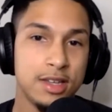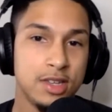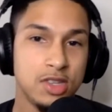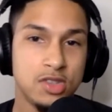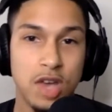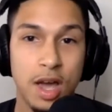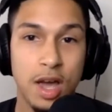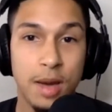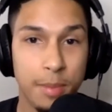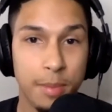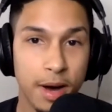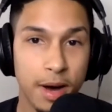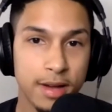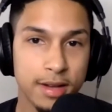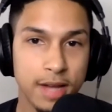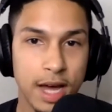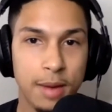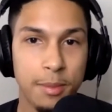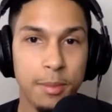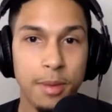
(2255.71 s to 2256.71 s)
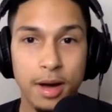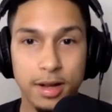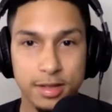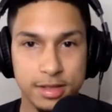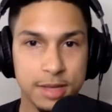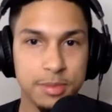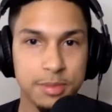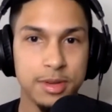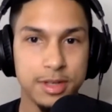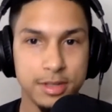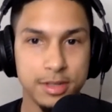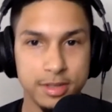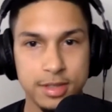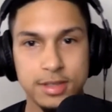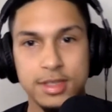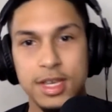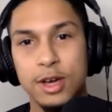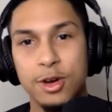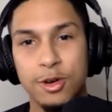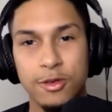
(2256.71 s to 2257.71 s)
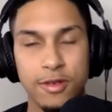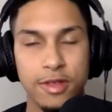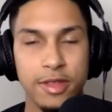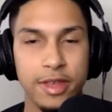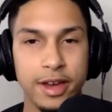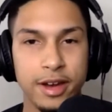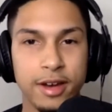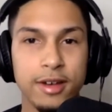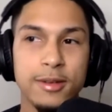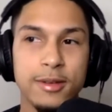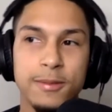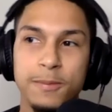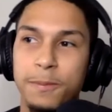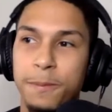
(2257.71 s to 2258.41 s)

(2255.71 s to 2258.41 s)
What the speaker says: So I bought Timberlands to take over there,